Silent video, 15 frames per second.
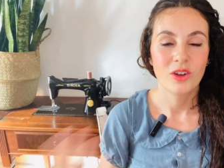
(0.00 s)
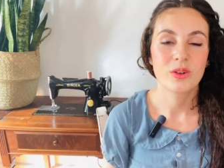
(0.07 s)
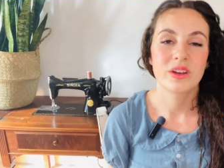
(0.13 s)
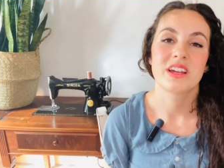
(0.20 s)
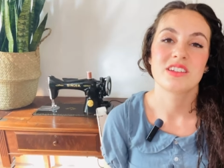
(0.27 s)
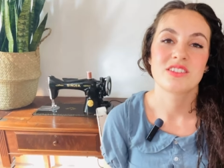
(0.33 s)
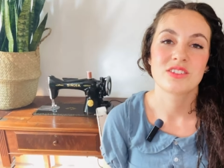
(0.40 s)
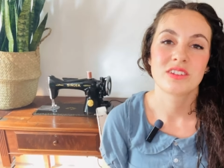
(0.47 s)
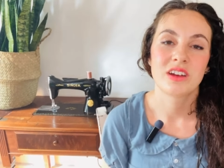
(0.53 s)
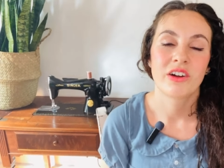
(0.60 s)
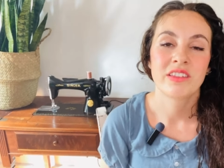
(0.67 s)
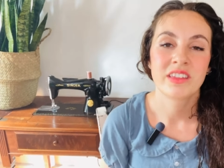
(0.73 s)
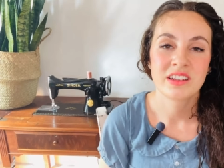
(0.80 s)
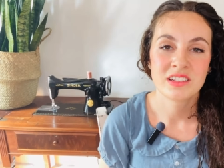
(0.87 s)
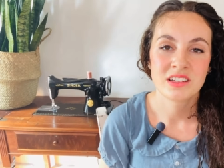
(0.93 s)
Okay, so now
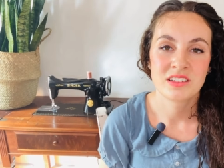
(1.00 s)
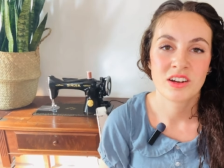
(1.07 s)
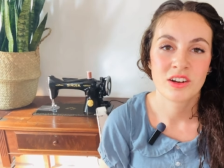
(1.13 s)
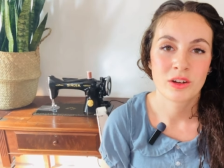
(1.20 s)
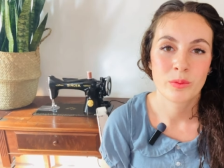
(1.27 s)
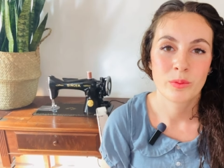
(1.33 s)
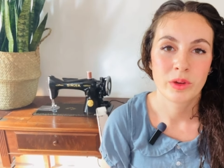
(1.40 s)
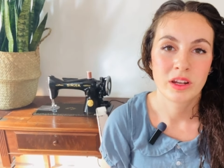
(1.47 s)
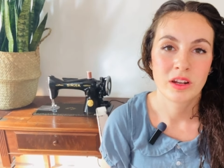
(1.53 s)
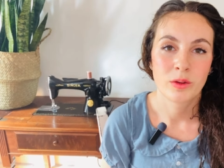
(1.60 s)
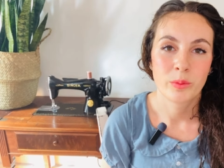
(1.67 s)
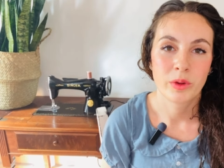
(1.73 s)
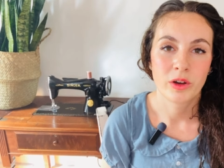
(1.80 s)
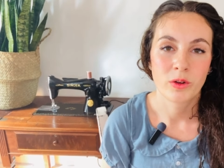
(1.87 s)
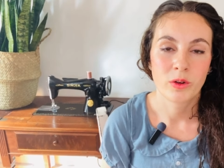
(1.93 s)
I'd like to talk a bit
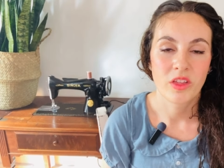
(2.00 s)
about